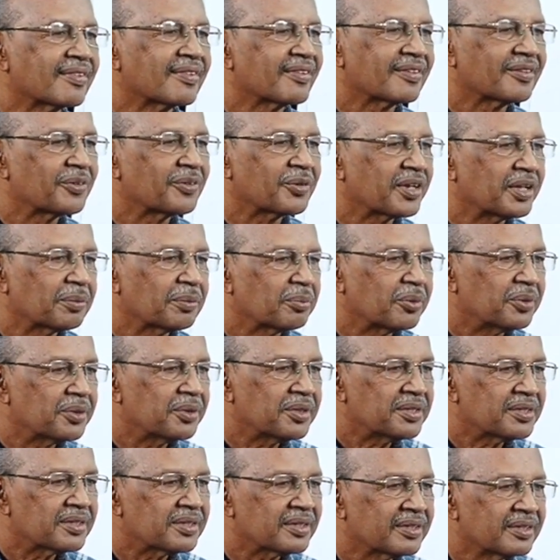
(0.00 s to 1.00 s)
You get the
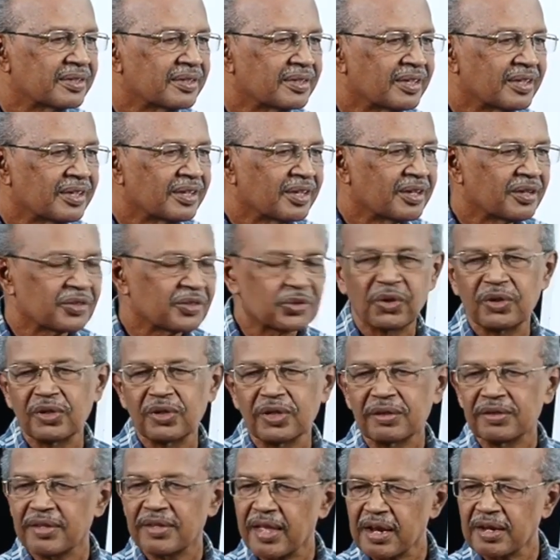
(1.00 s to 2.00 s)
point? So,
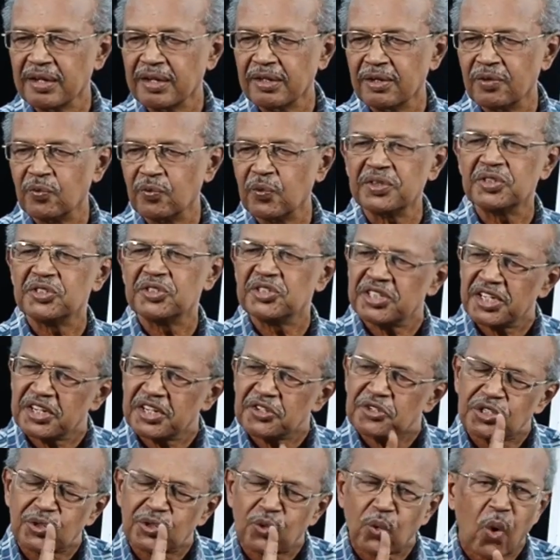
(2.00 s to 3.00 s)
then with
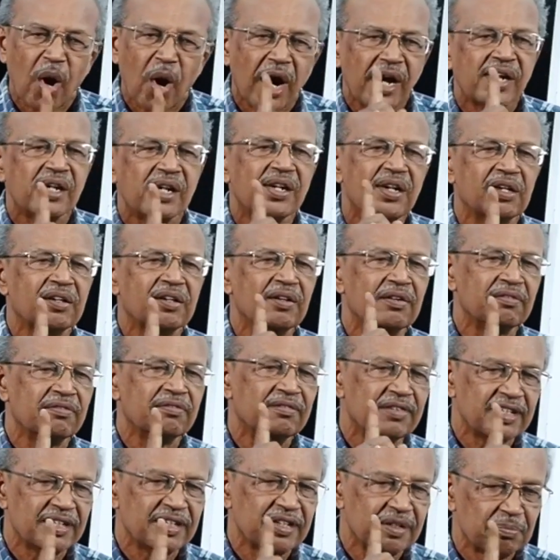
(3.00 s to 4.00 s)
just one
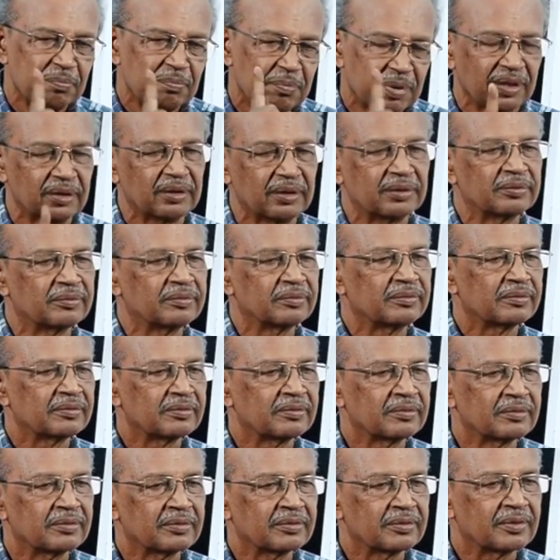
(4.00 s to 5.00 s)
verb,
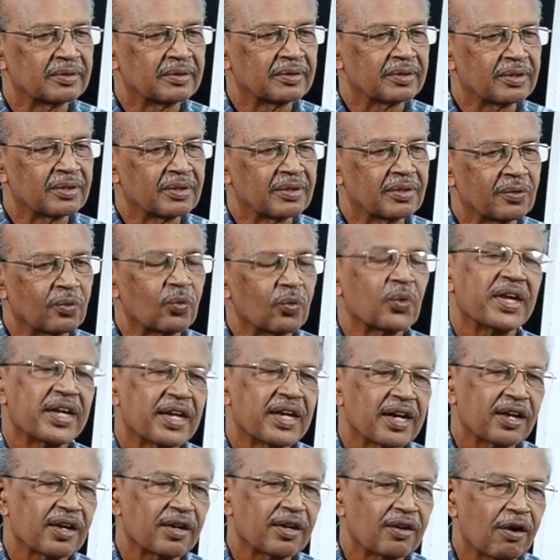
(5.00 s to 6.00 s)
we
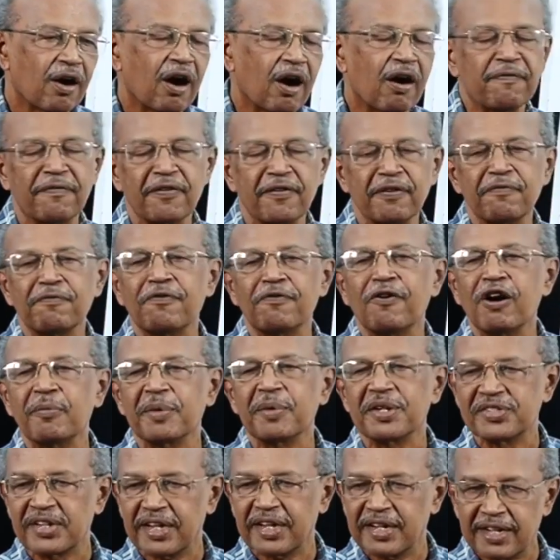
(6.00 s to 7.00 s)
can often form a
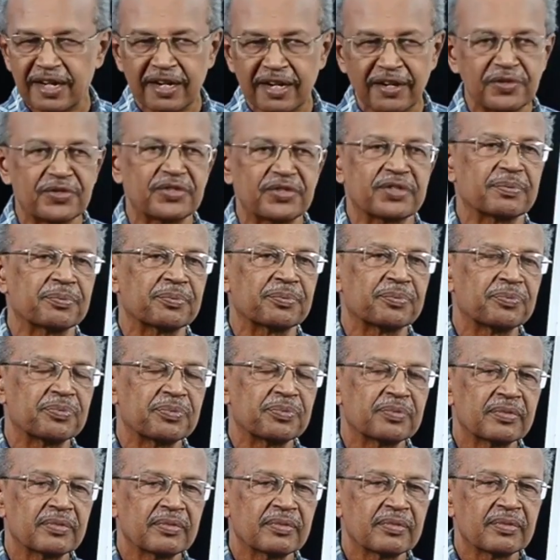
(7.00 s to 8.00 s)
sentence.
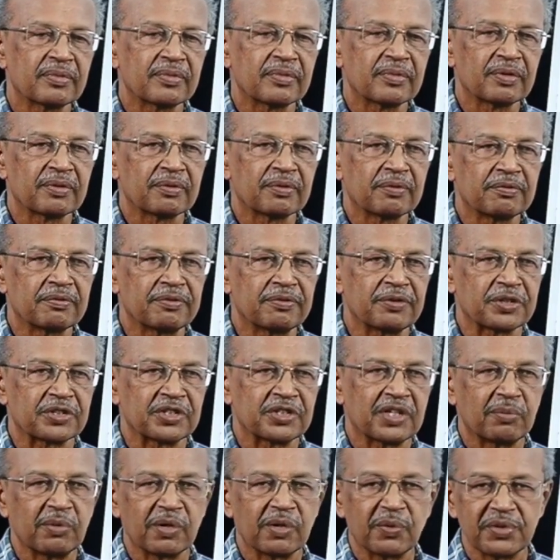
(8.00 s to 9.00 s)
For
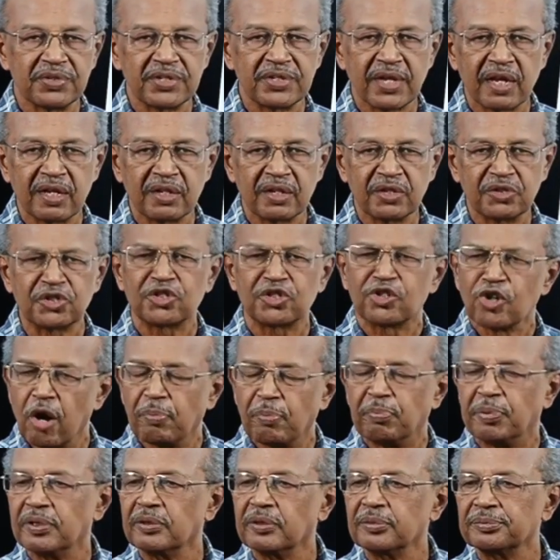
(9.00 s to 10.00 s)
example, we say,
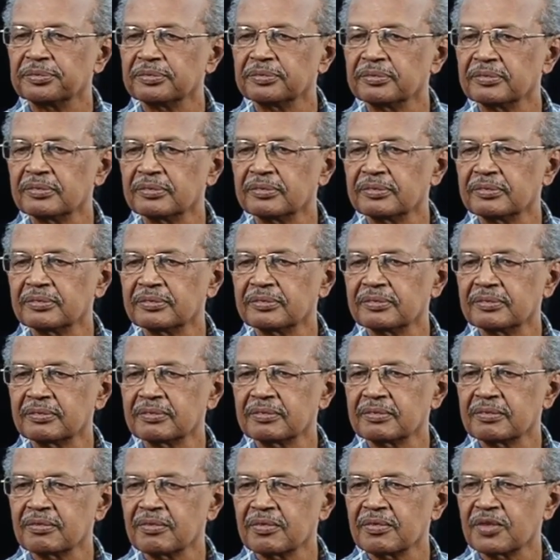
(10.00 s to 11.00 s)
stop.
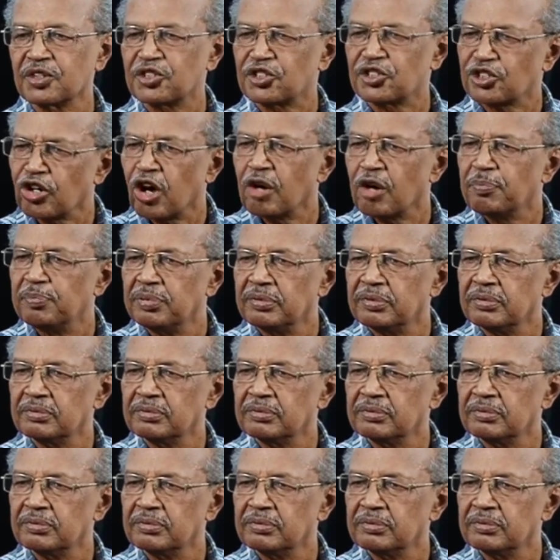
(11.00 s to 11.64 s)
Stop.